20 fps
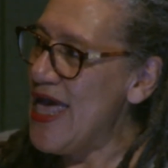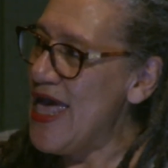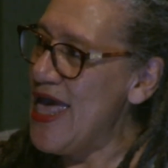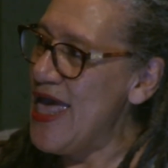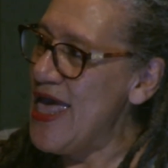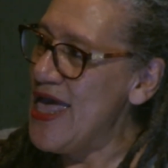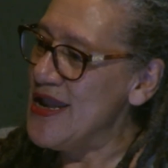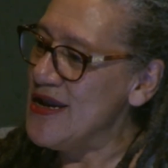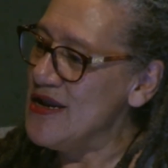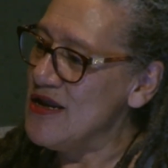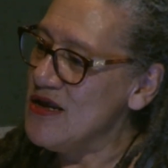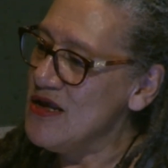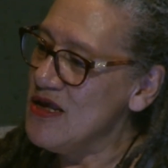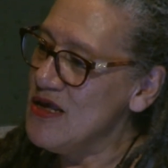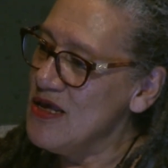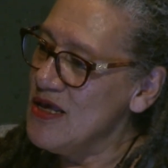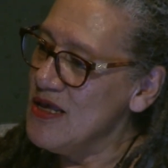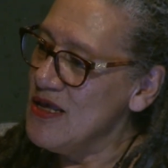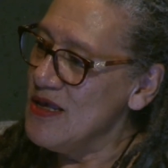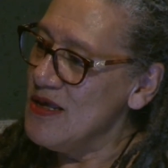And
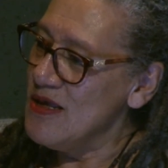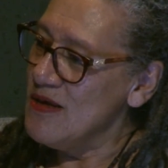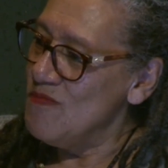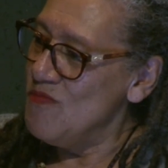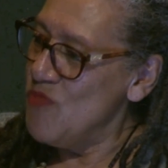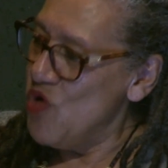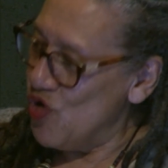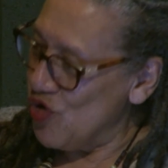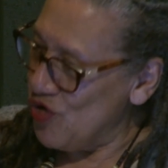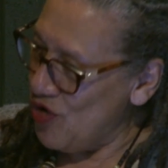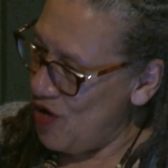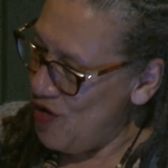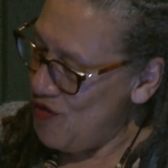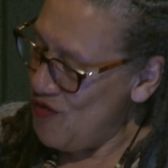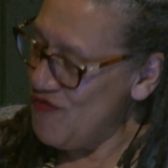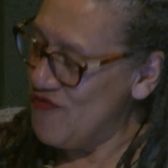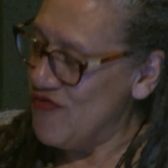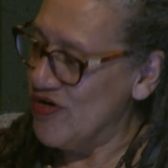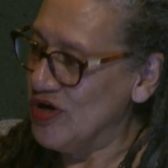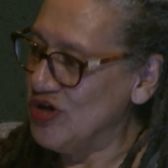
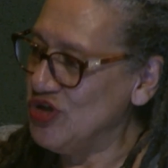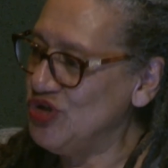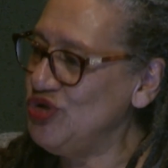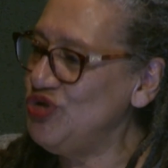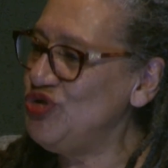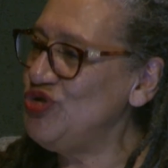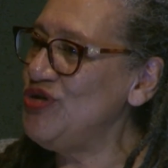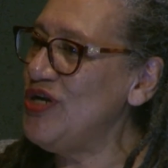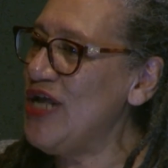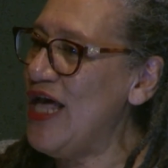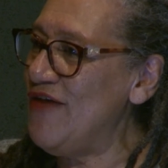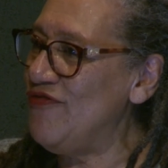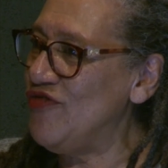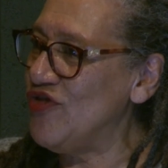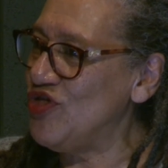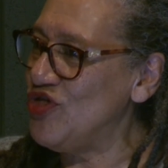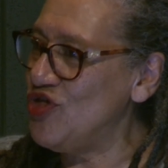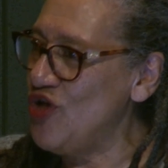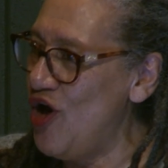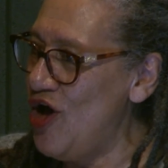moreover, you should have
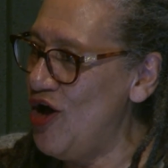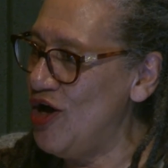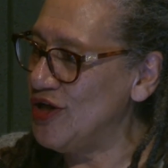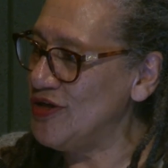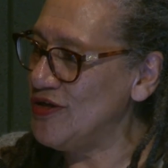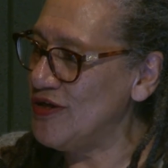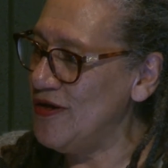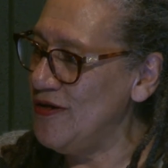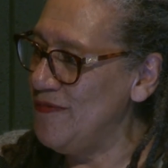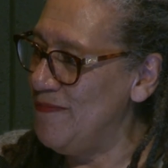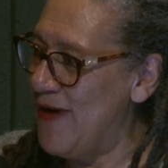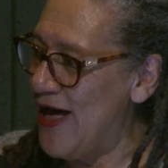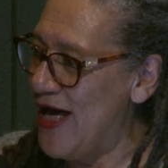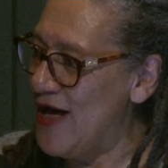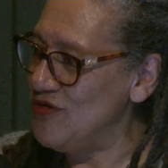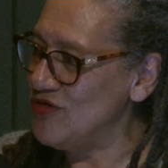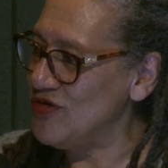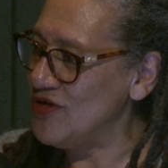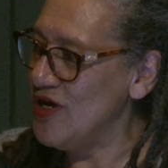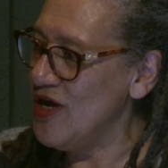a thought
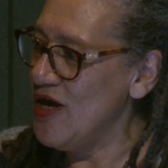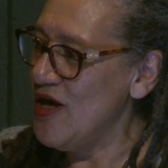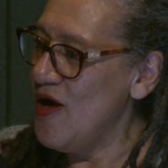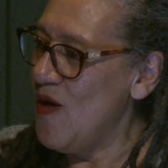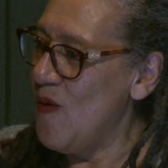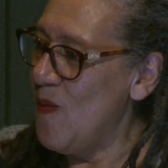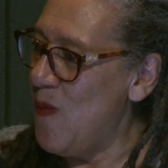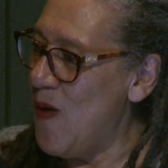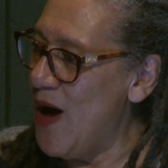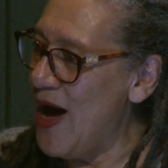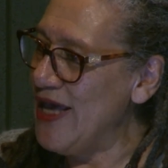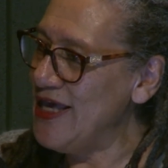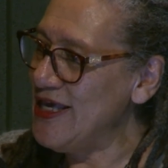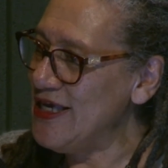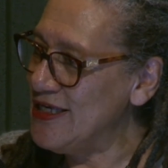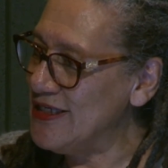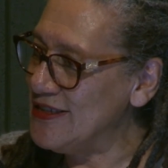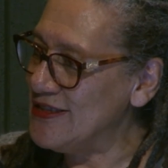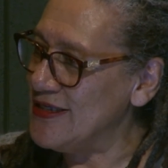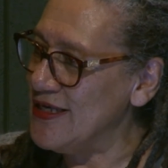about why
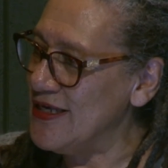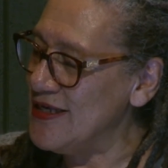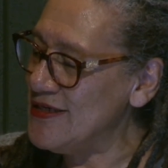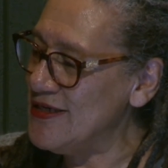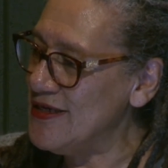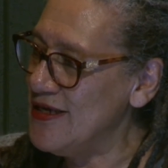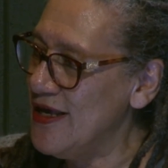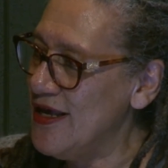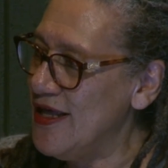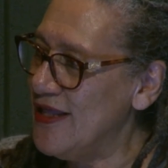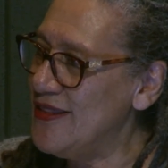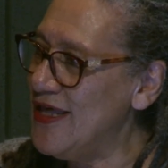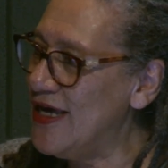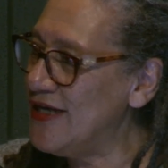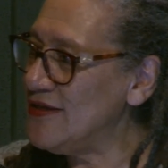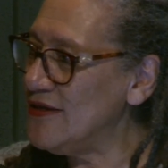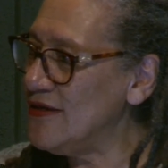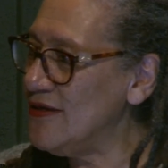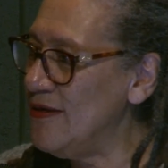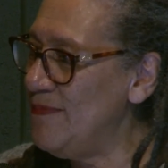is it
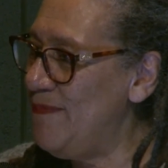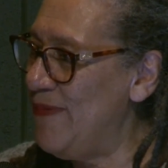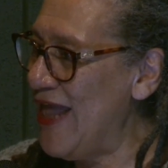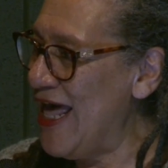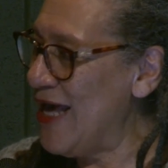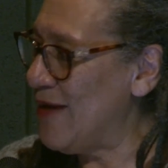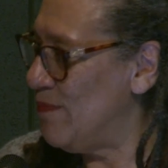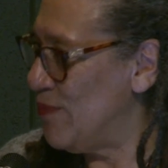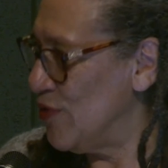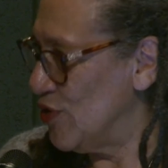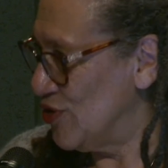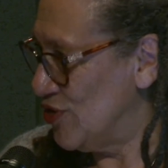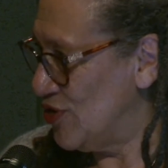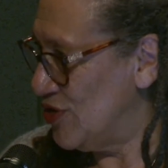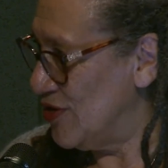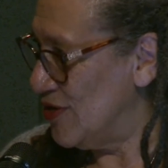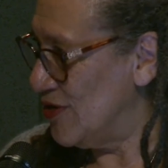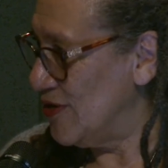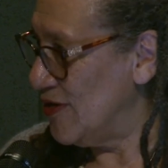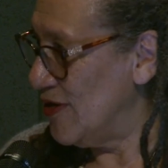that a black
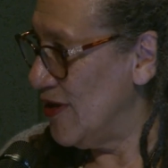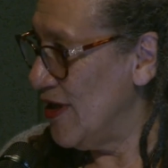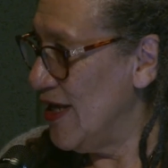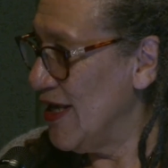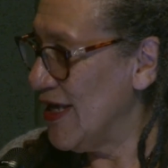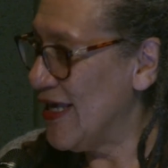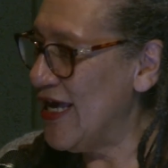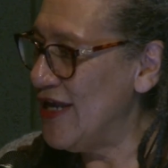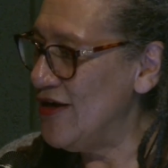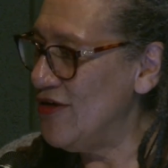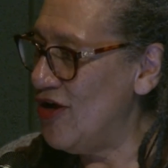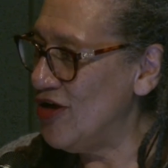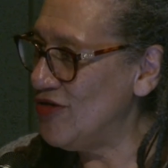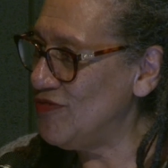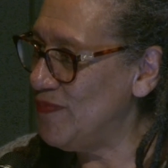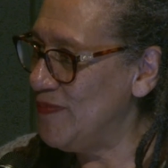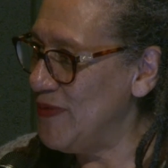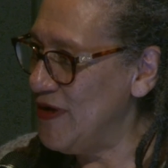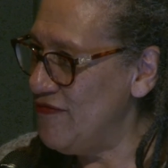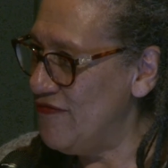person
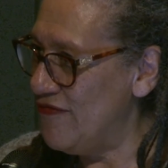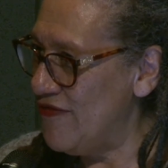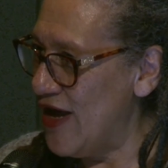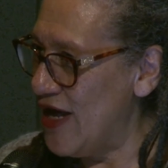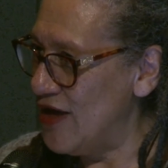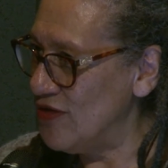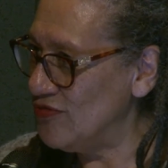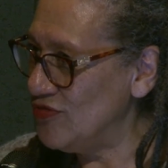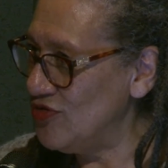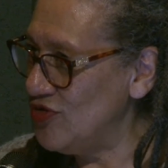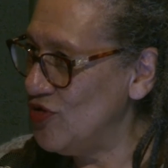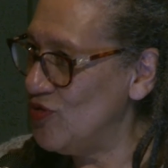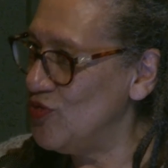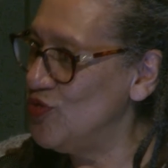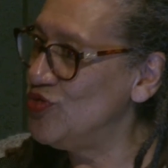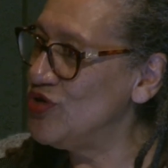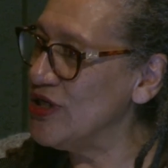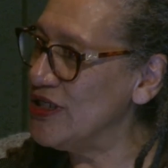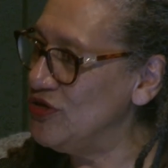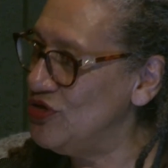cannot be found
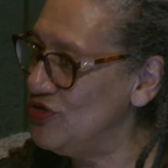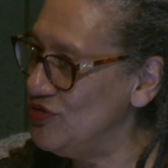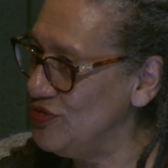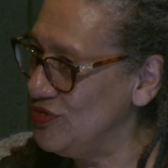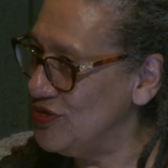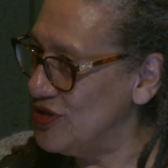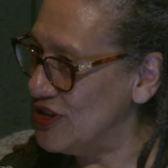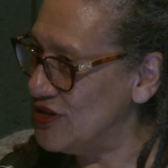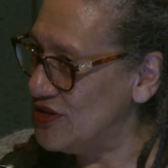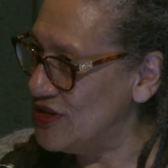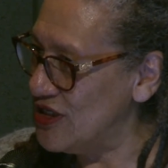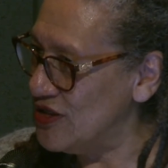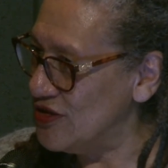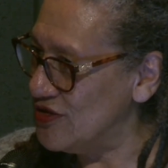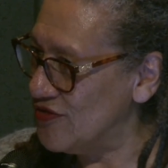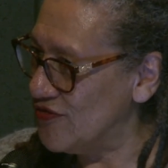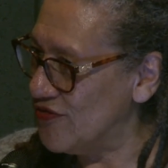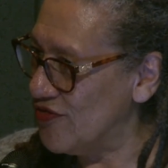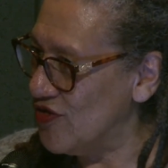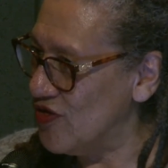who can do this
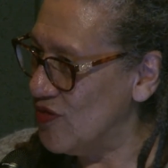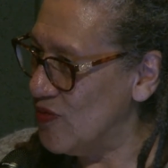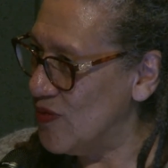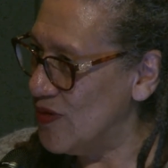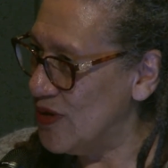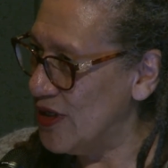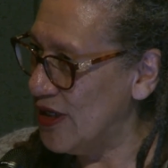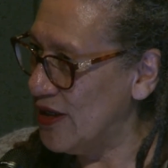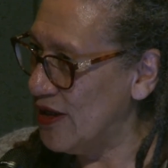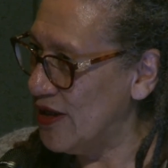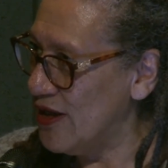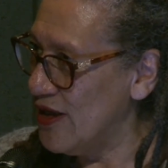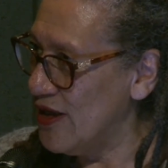interviewing.